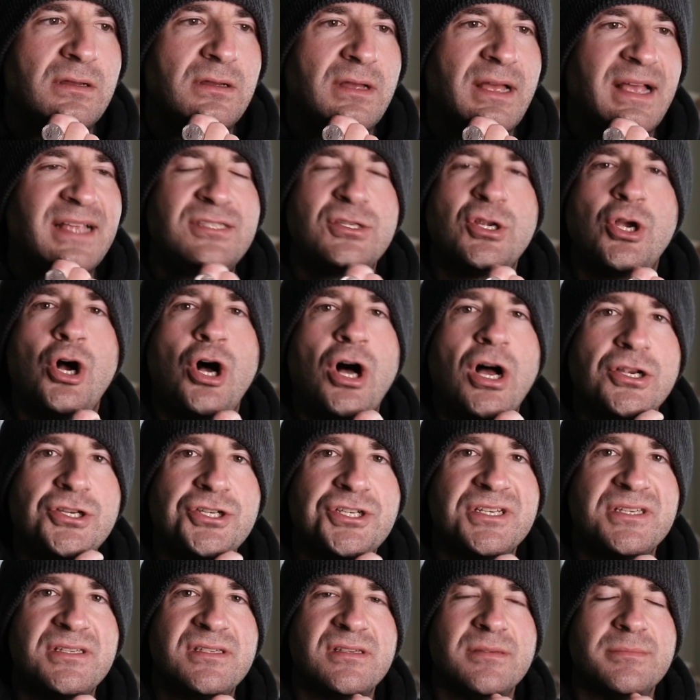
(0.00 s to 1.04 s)
as
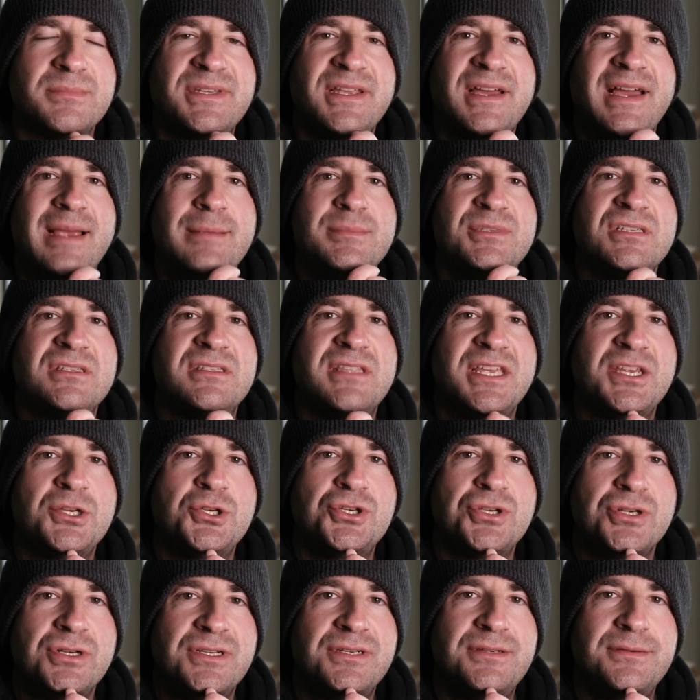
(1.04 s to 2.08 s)
cautious sometimes as they
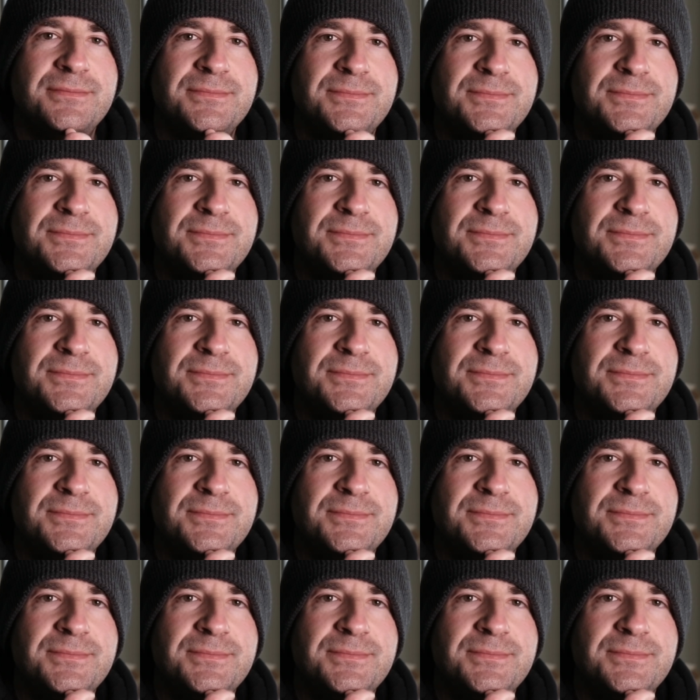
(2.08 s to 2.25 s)
should.